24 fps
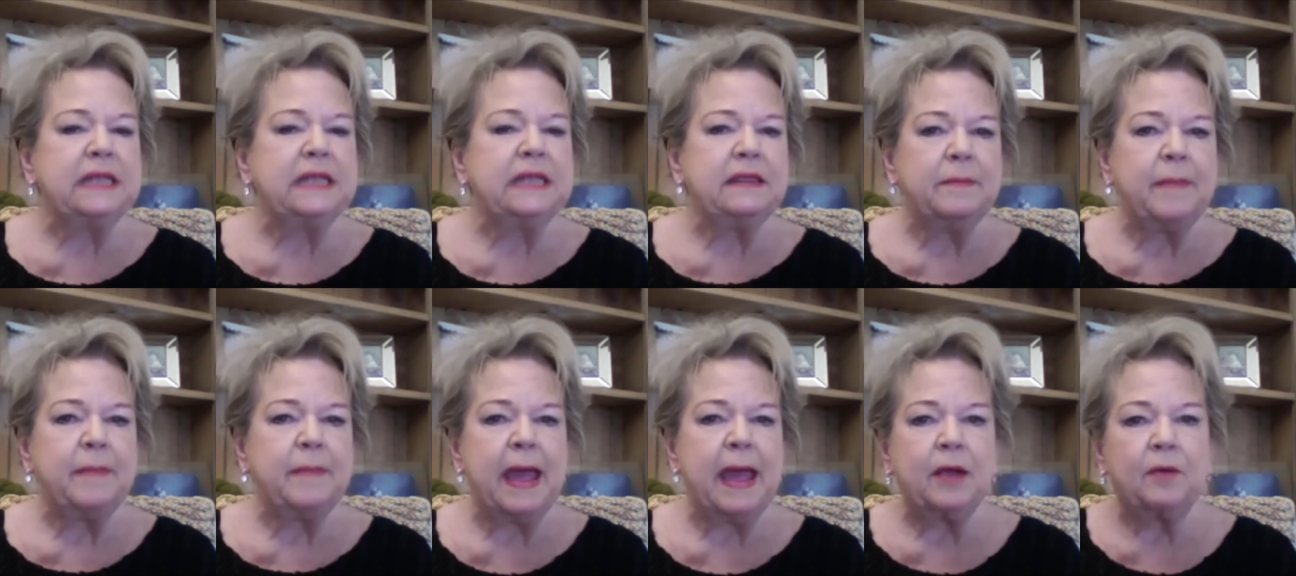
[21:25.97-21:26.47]

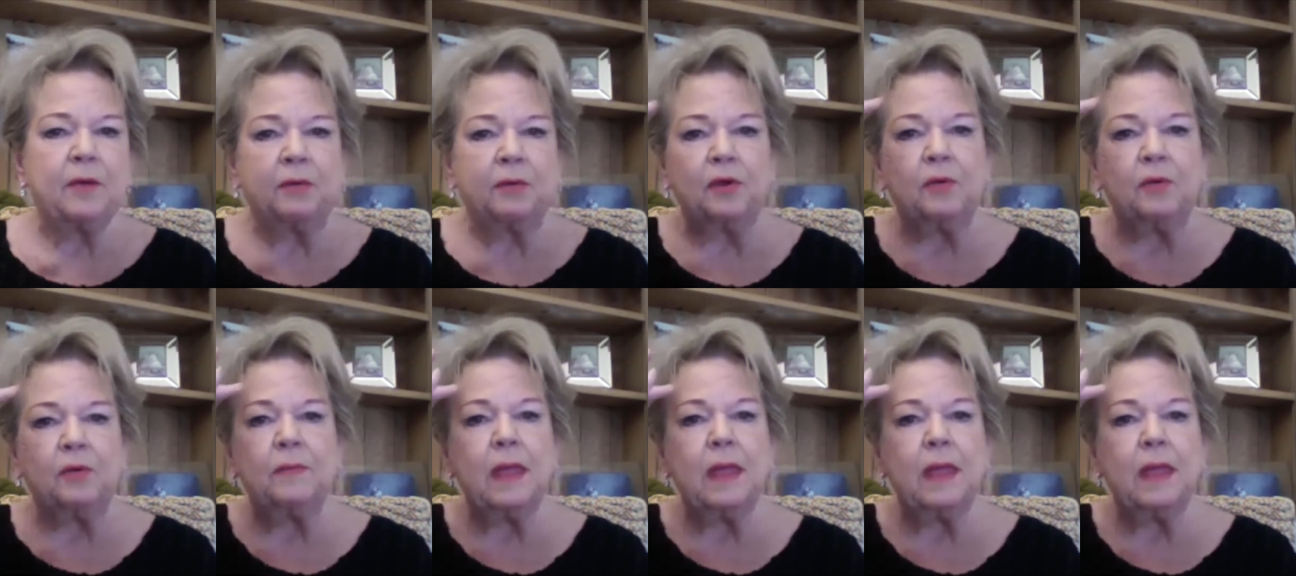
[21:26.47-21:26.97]
back room
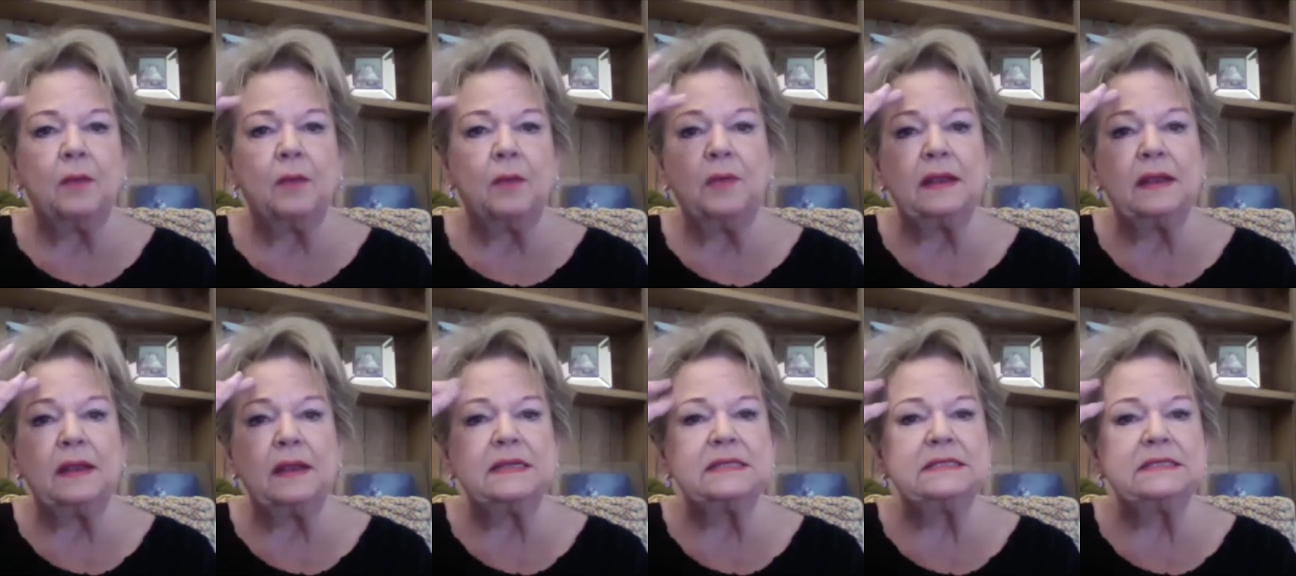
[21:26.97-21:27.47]
and we can
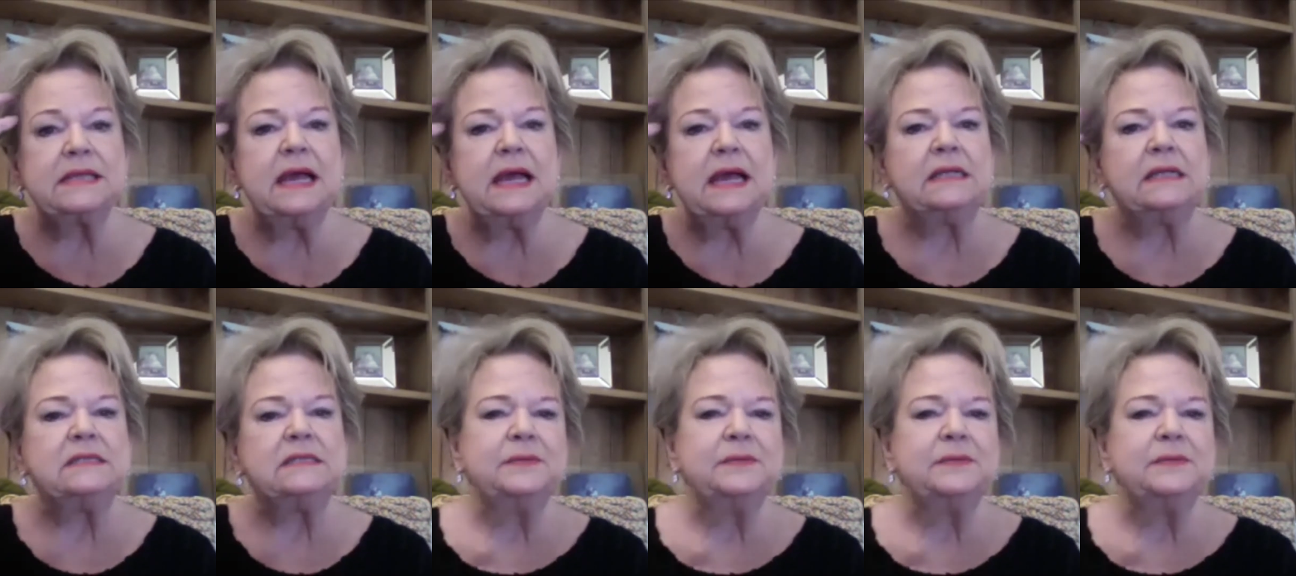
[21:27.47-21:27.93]
discuss.